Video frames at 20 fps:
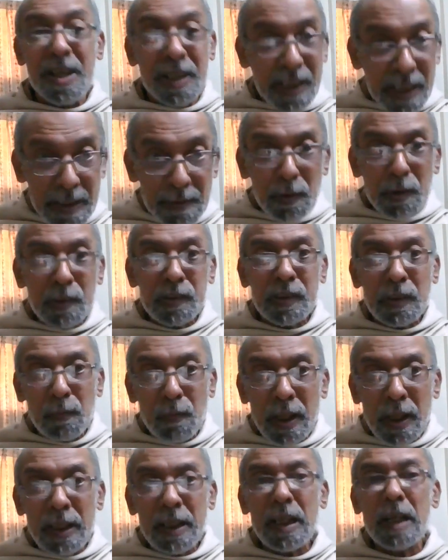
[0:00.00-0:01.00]
He was the
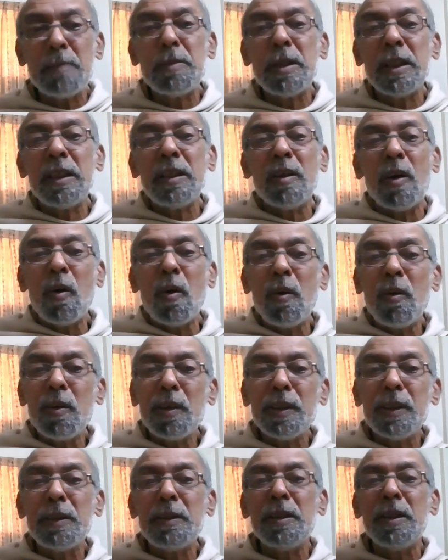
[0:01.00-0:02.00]
one among all
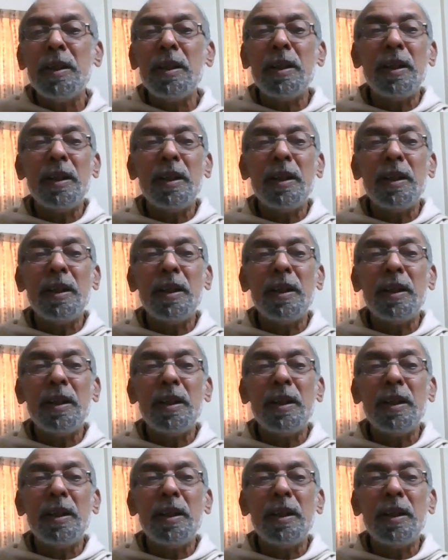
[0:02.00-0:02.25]
the